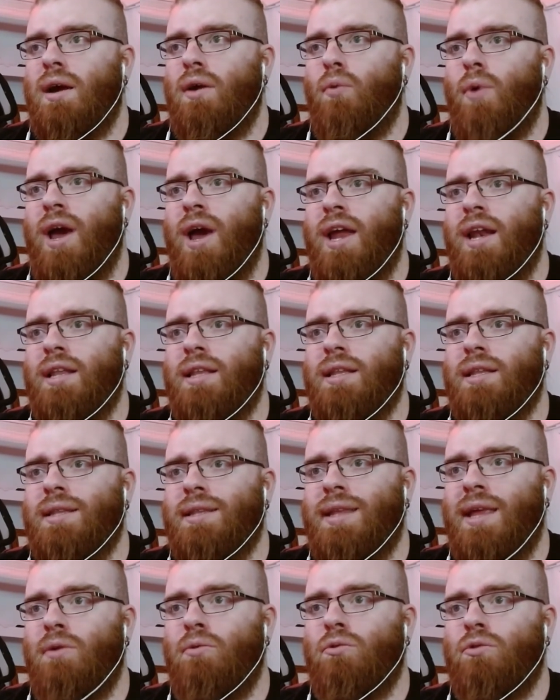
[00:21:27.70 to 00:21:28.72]
uh, where
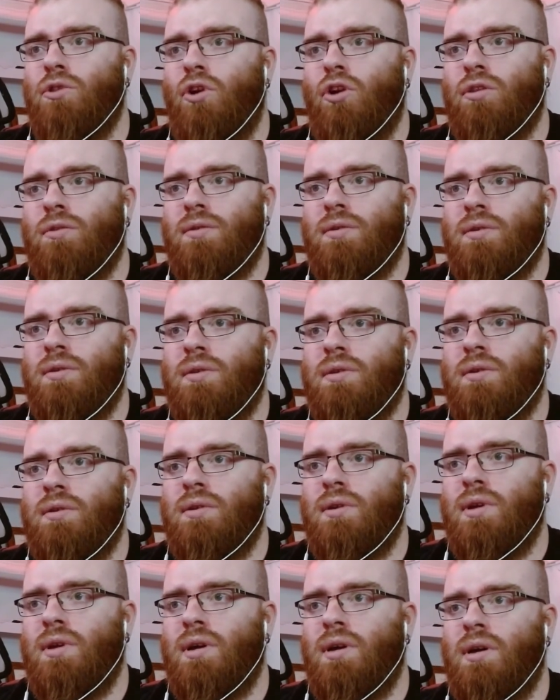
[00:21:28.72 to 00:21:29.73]
they will not
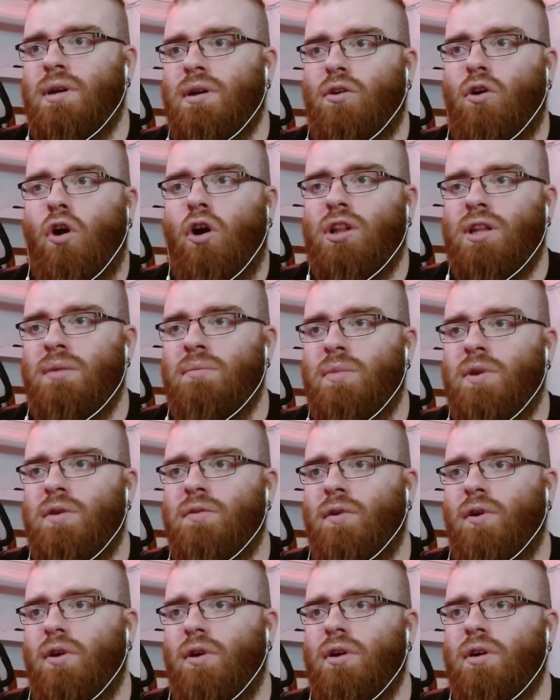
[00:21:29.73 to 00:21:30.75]
uh, call in
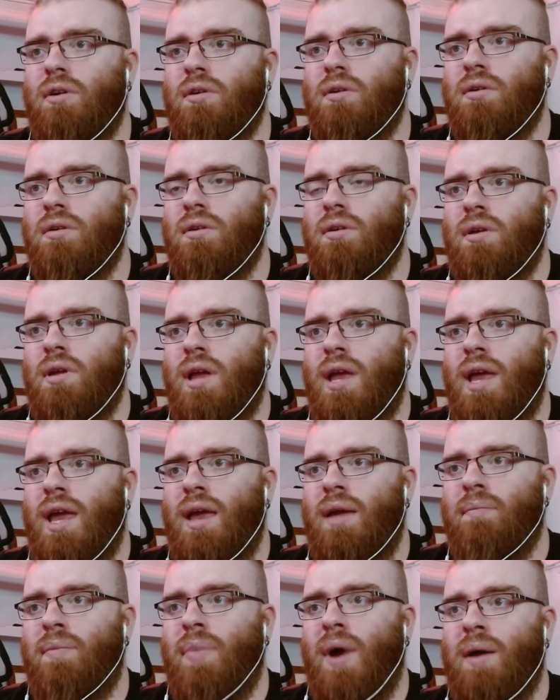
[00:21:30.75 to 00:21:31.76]
before.
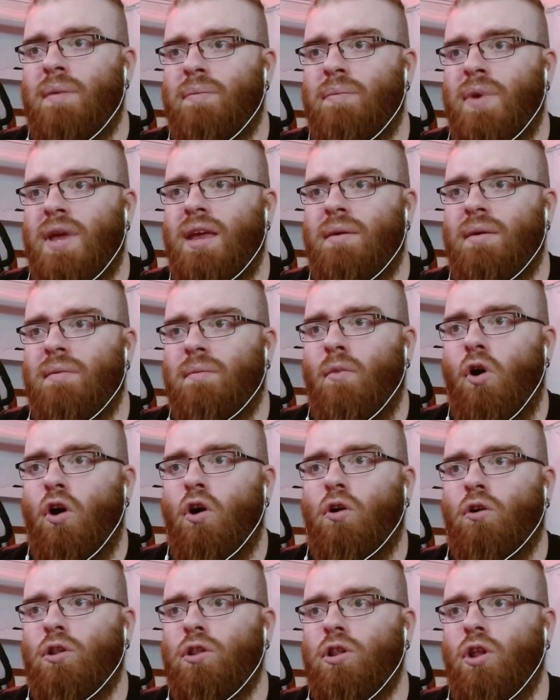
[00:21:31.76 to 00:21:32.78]
And by being
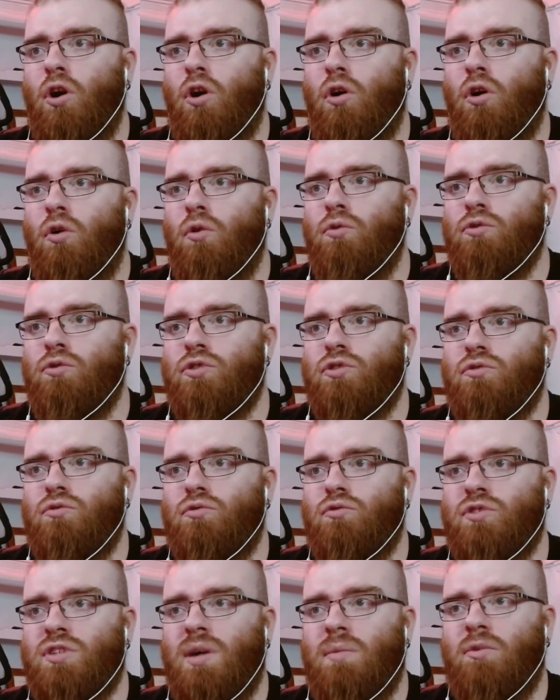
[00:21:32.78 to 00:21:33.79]
more close
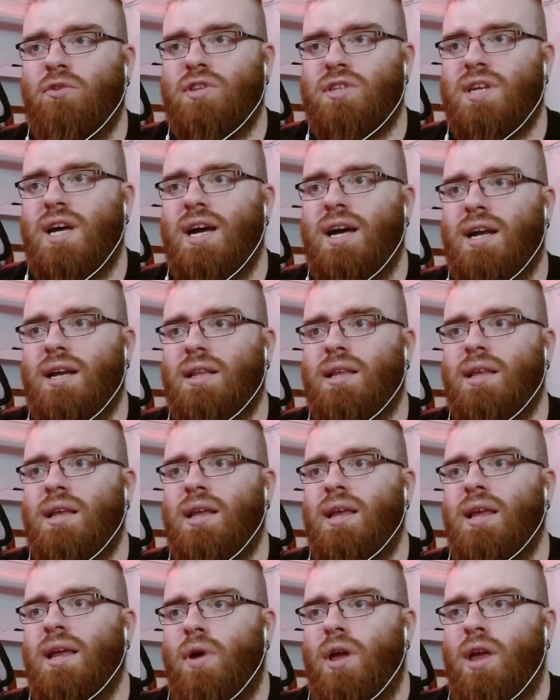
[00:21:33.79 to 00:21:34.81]
to someone's heart,
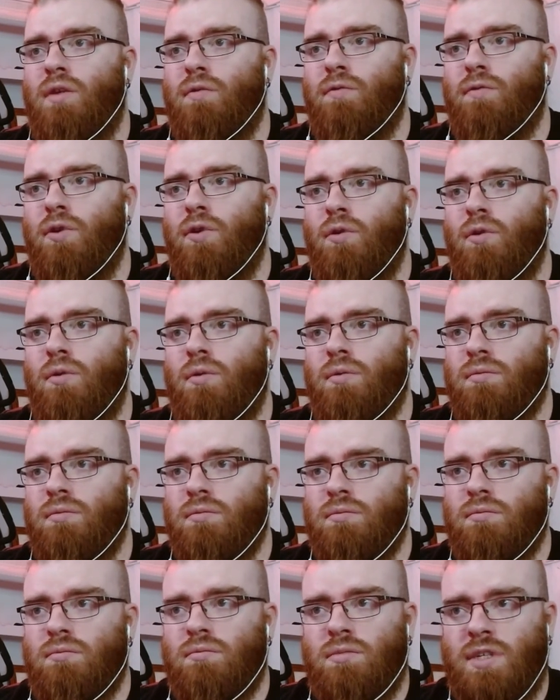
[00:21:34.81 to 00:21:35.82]
if you
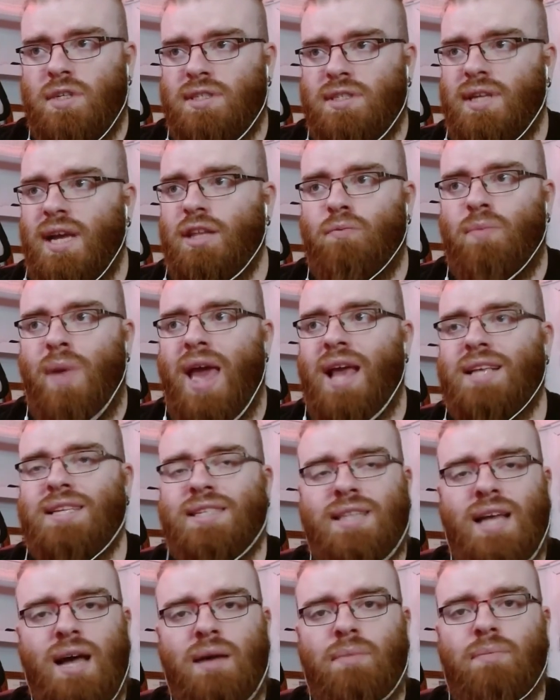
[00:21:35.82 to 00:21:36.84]
decide to
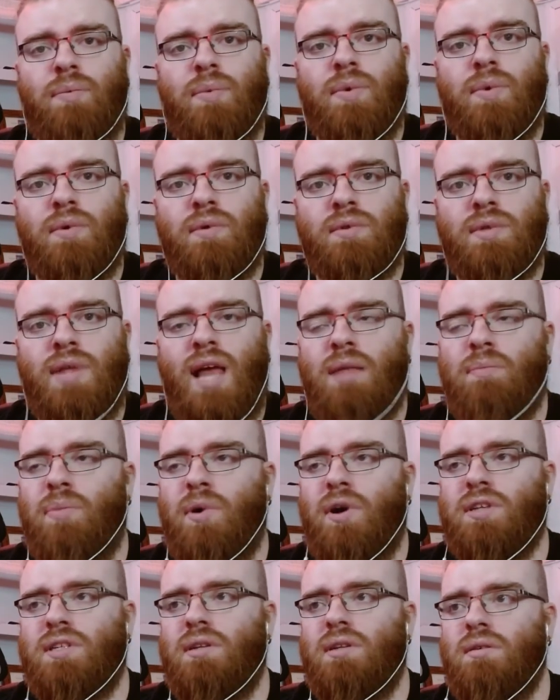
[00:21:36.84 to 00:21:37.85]
backstab that
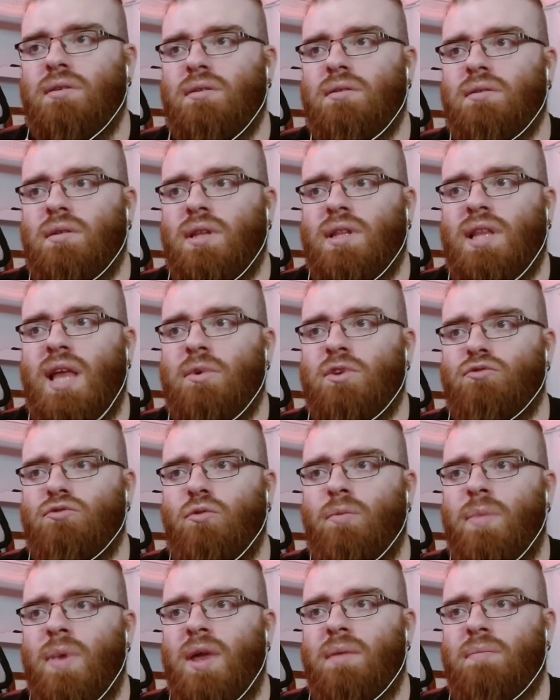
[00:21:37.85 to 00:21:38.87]
person, the
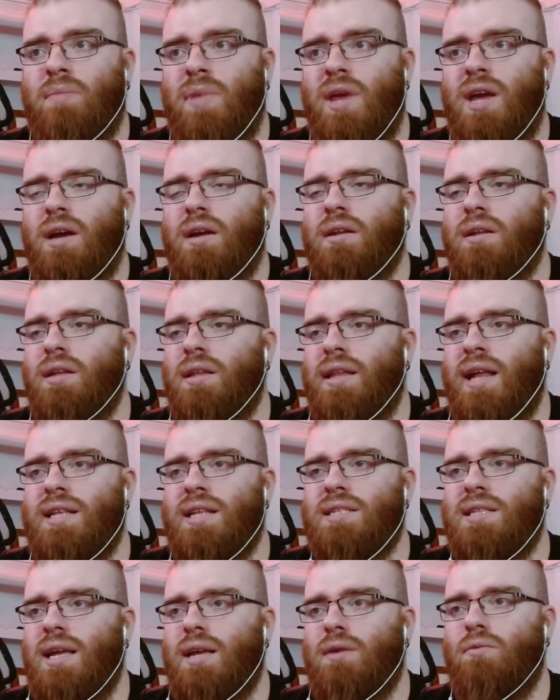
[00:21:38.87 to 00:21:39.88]
damage will be bigger.
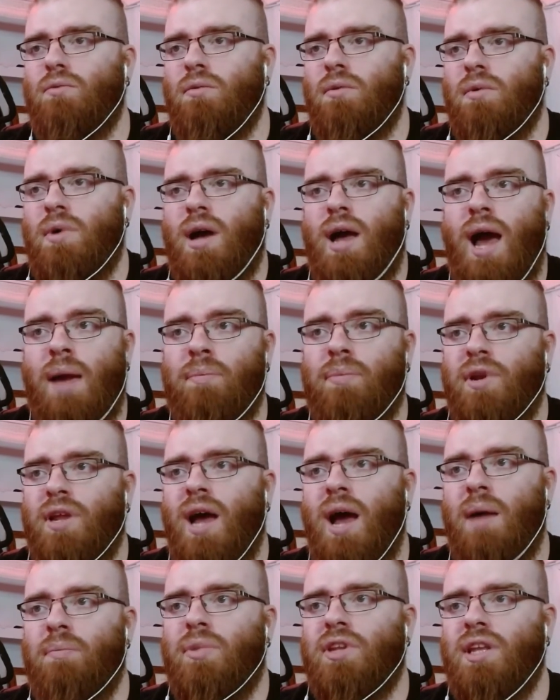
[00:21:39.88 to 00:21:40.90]
That's like I'm,
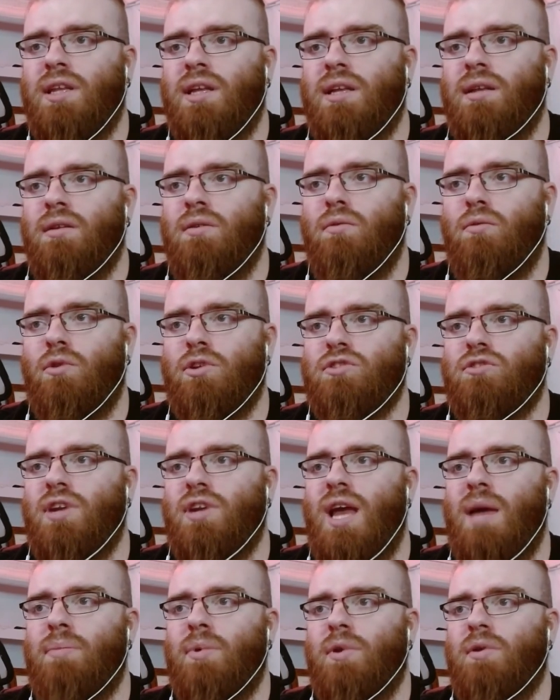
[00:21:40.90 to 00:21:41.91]
pre I'm predicting what's
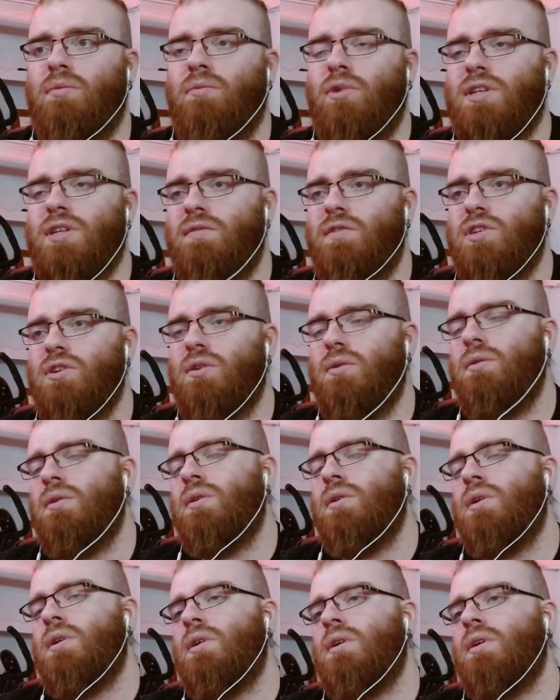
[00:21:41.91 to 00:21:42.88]
gonna happen with this TV show.